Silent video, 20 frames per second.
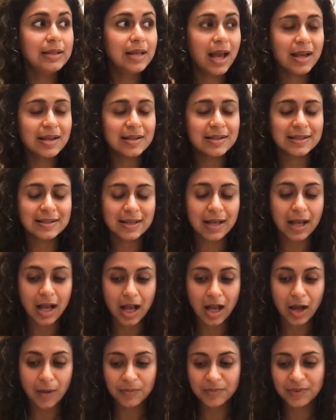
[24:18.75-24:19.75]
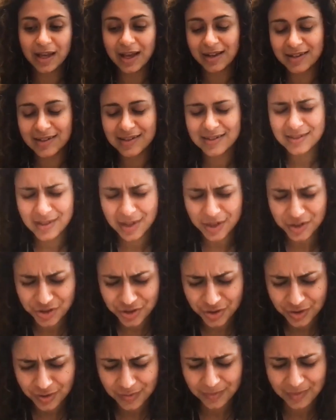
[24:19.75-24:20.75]
Yes, that's
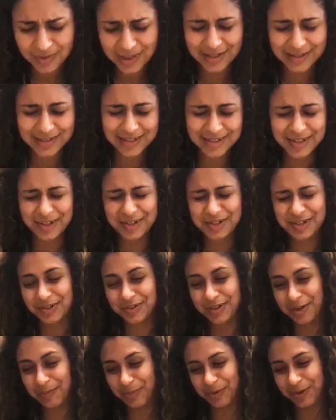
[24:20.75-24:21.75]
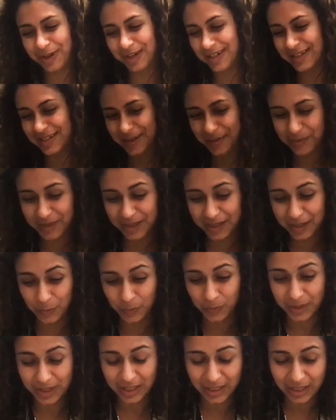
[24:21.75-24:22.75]
such a great point. It's
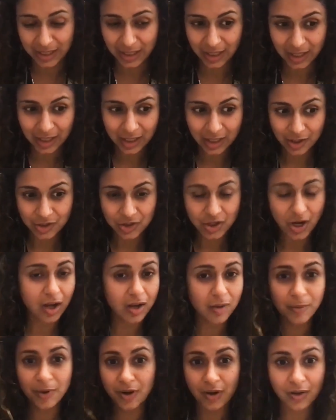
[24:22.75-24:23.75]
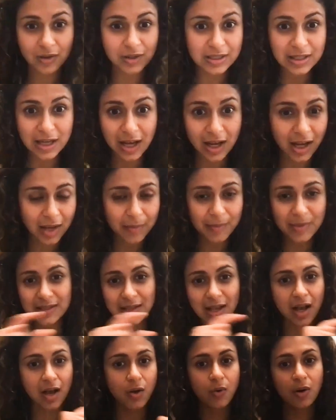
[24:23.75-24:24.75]
something we talk about all the
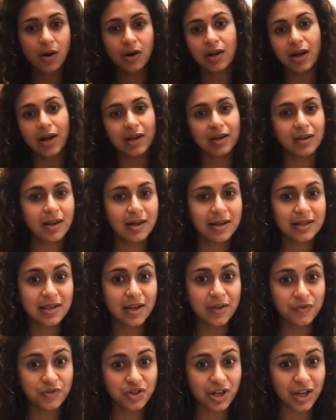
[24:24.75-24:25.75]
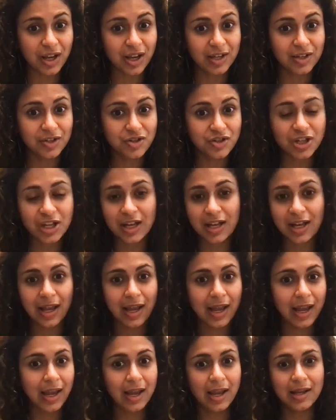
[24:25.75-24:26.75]
time, is how our guidelines have changed.
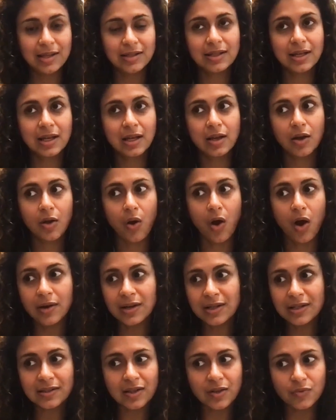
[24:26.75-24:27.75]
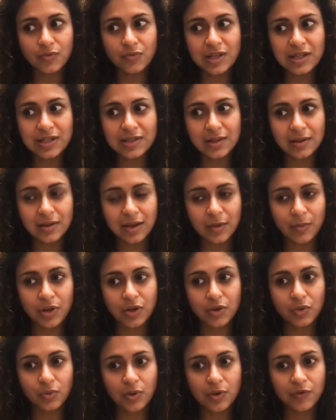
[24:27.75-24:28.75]
And honestly,
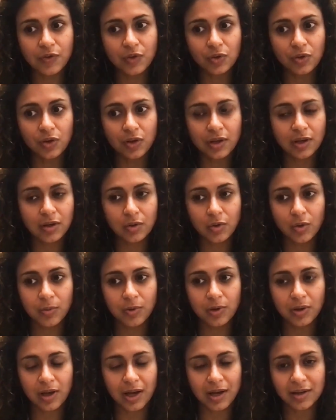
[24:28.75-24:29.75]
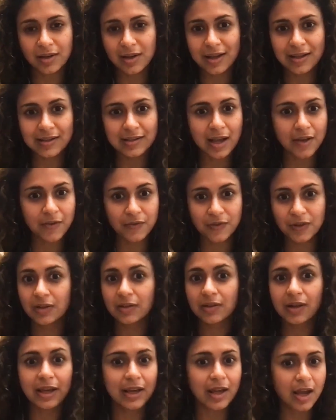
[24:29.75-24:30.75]
recently, if you look at global guidelines, I
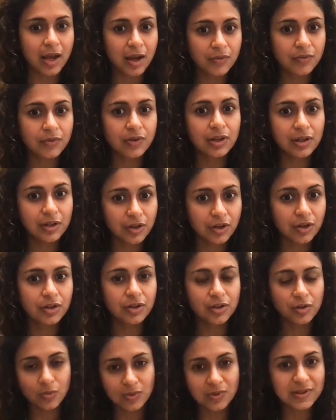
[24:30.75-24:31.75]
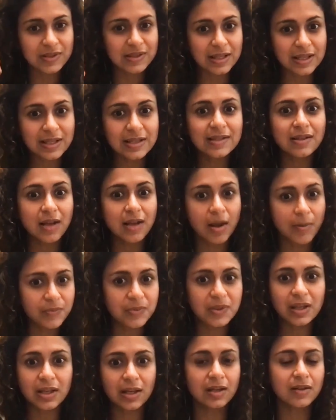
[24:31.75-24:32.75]
feel like every year you will see
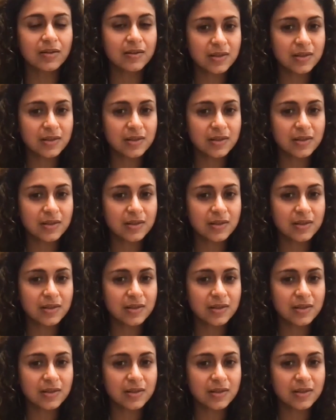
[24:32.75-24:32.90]
some